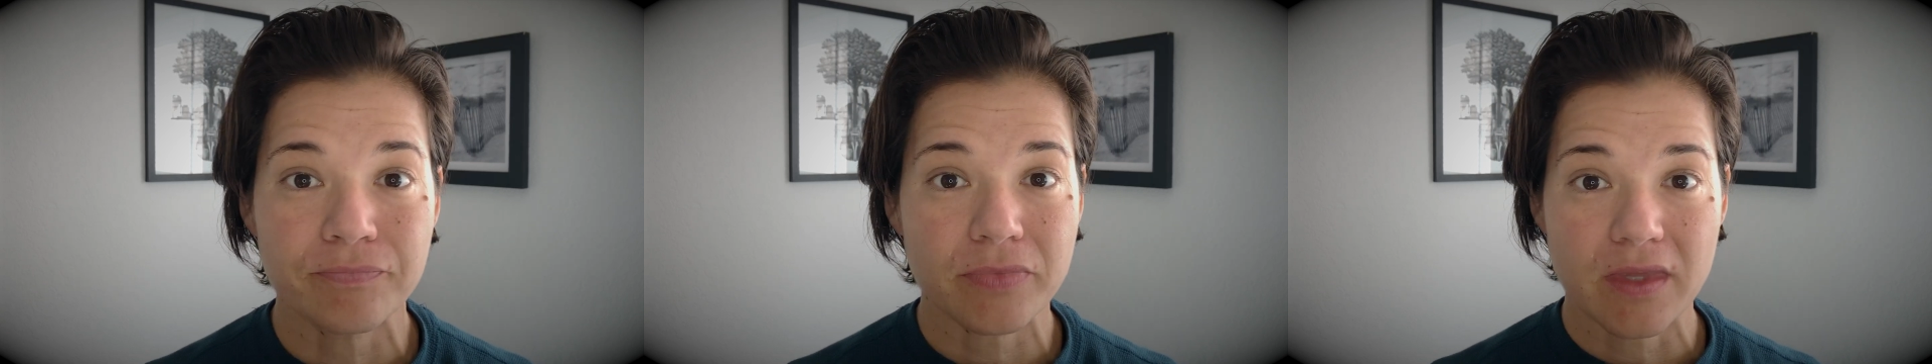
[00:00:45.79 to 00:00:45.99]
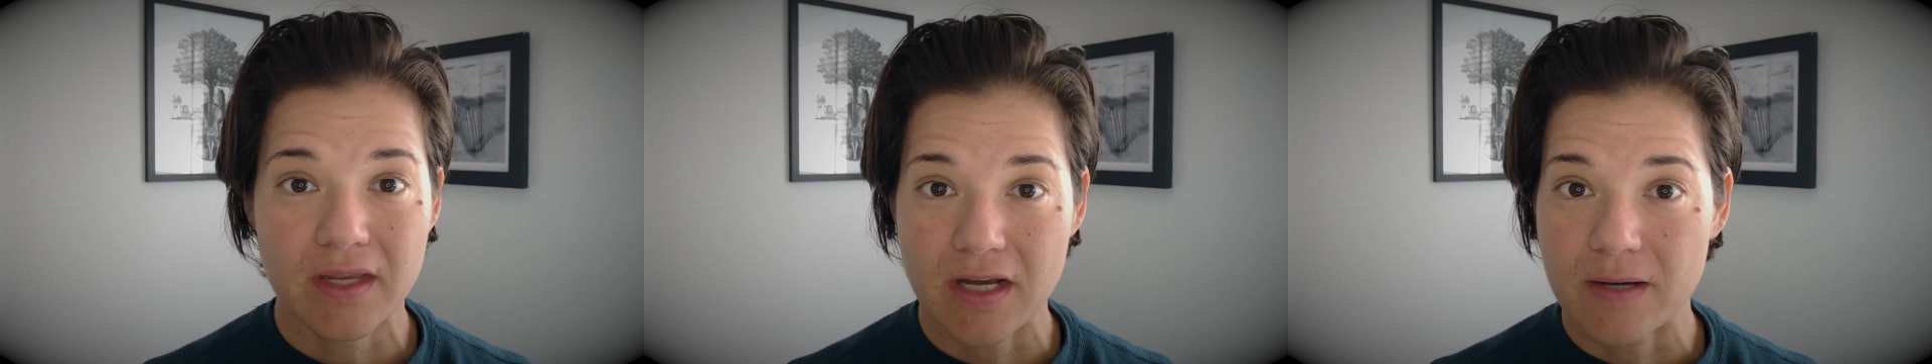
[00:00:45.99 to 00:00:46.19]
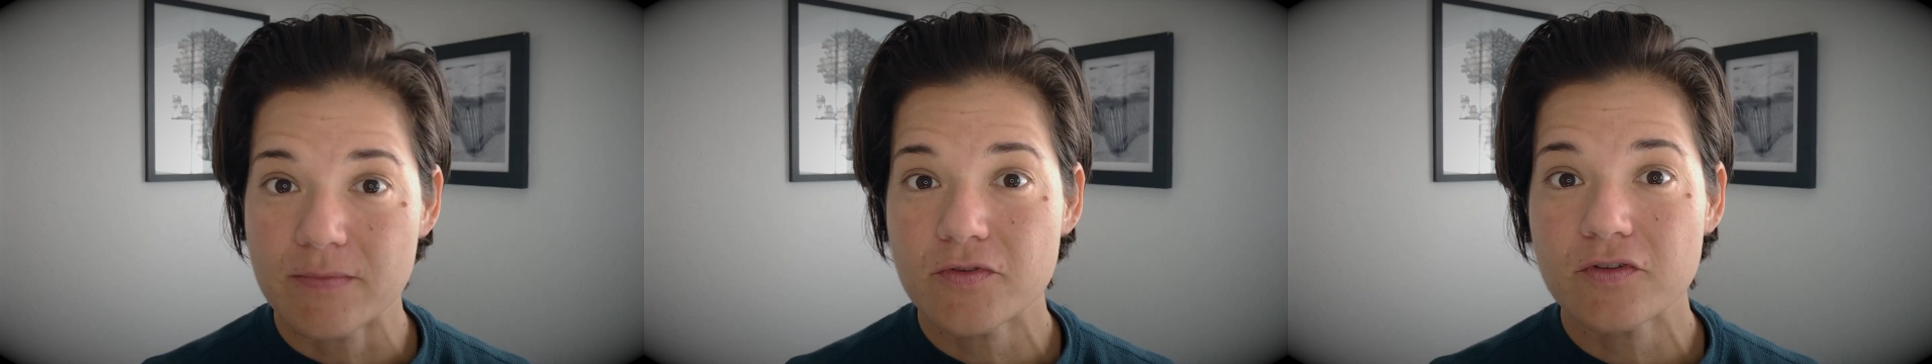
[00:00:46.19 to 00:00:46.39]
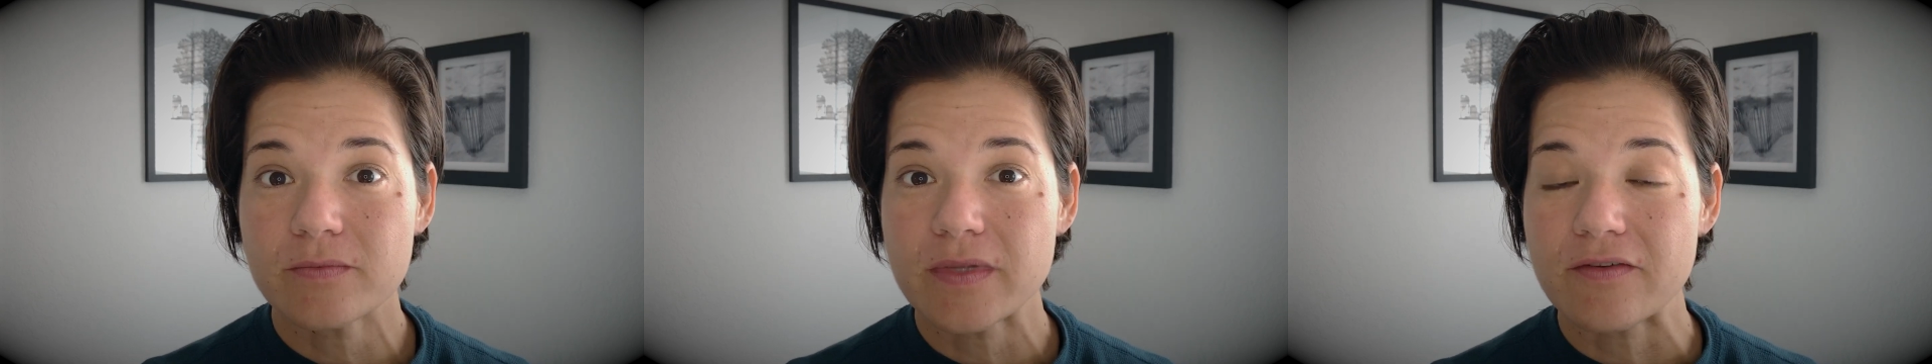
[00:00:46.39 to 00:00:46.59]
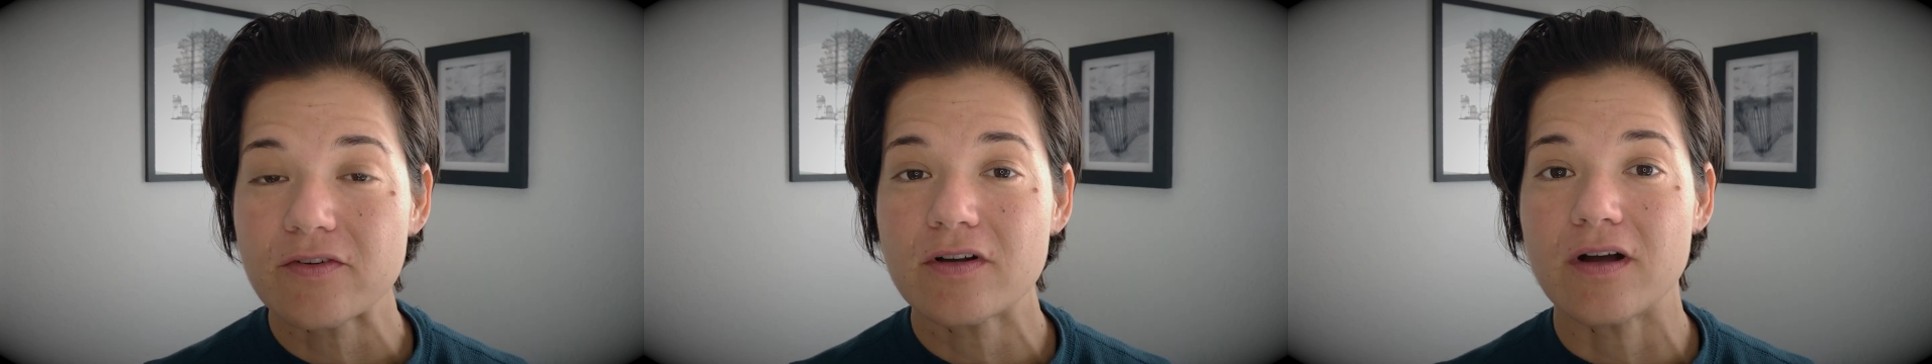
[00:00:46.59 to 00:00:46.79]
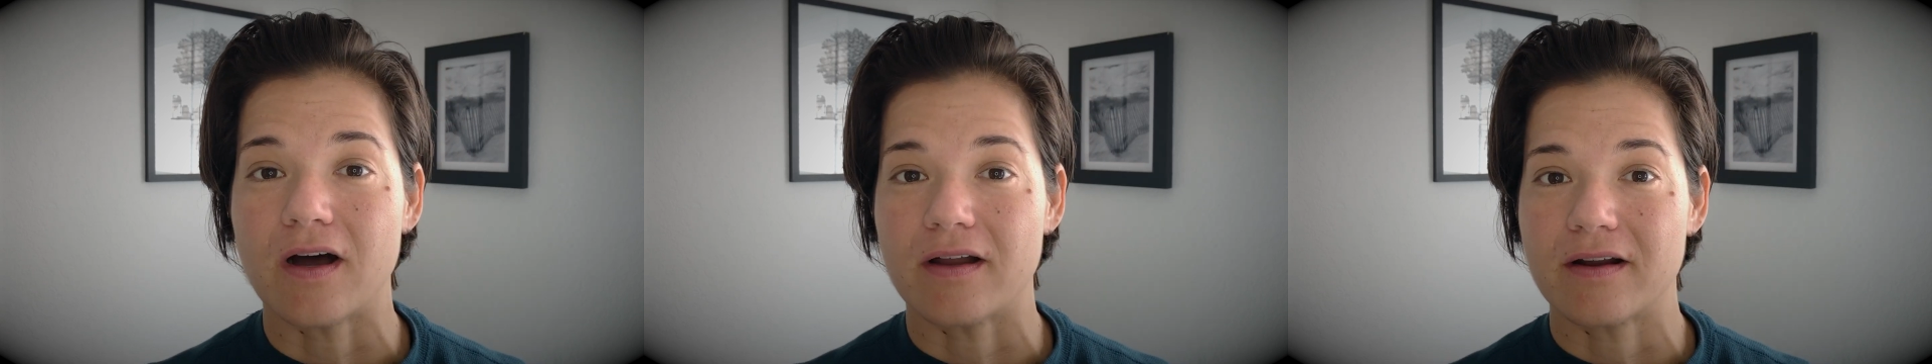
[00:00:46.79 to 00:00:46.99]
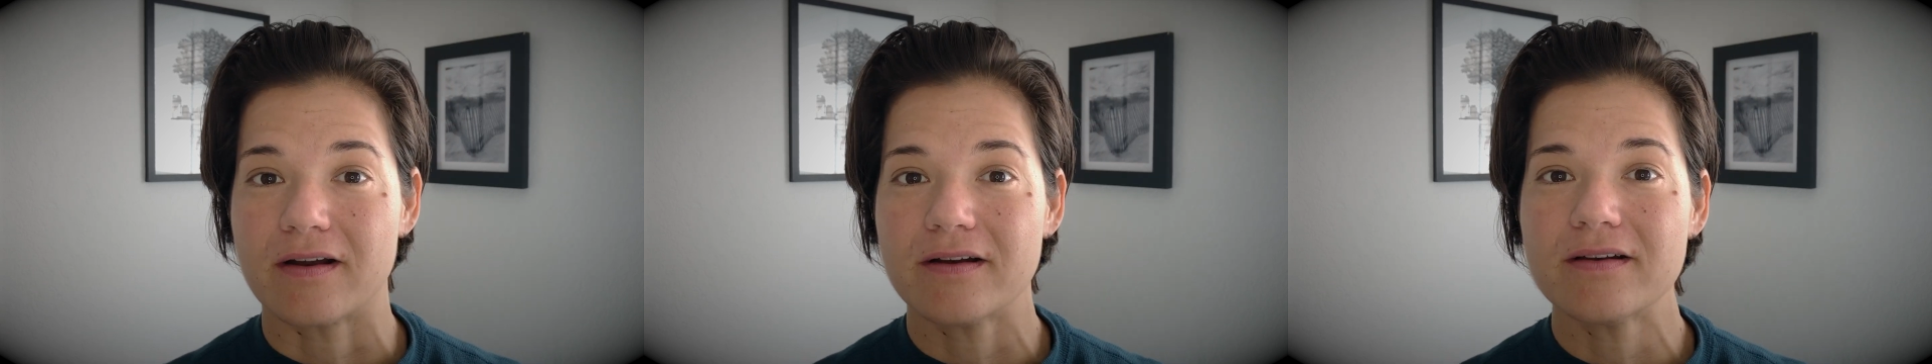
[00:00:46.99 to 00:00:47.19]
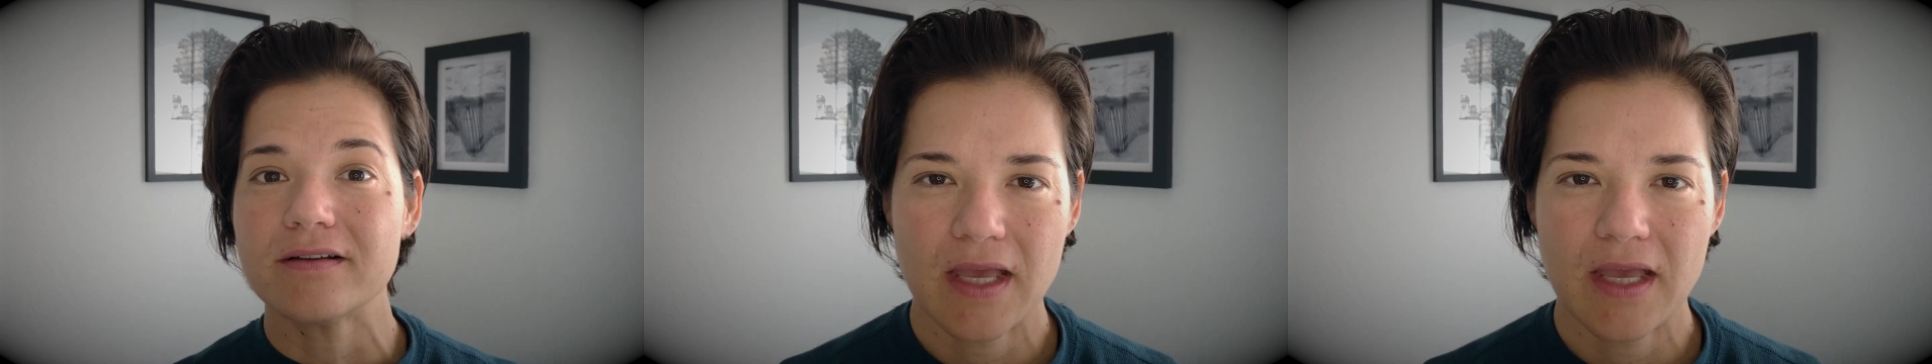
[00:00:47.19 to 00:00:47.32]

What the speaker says: It comes from Neville Goddard.